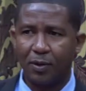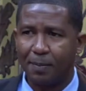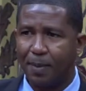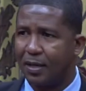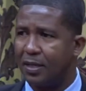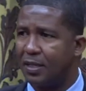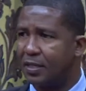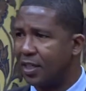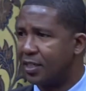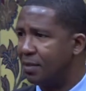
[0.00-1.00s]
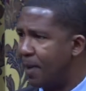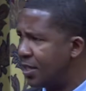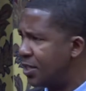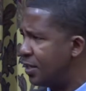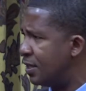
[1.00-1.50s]
about this, and just
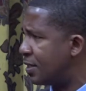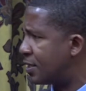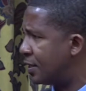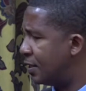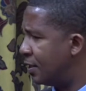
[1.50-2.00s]
imagine this.